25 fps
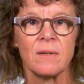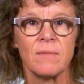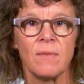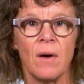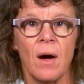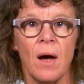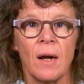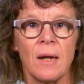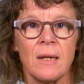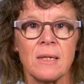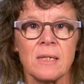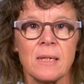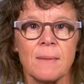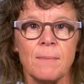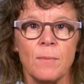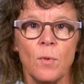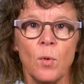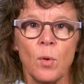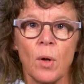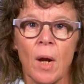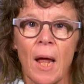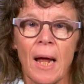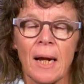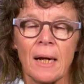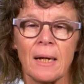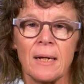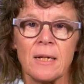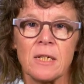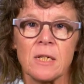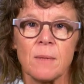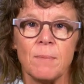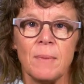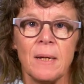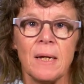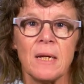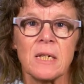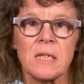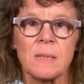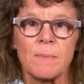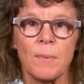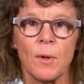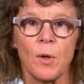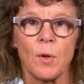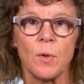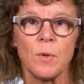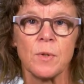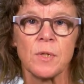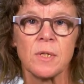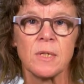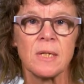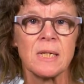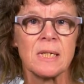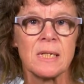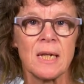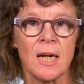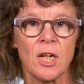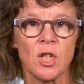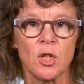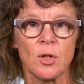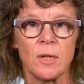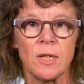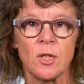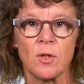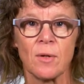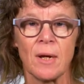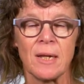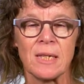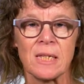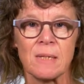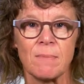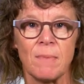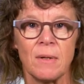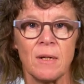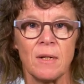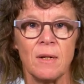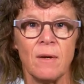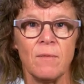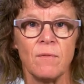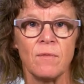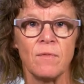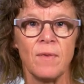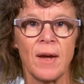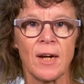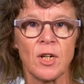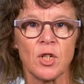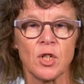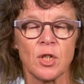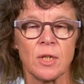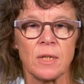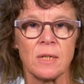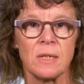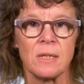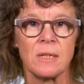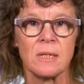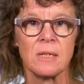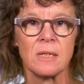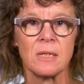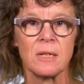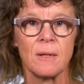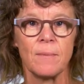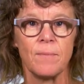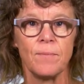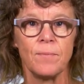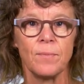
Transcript: violence are more likely to be exposed to sexually transmitted infections.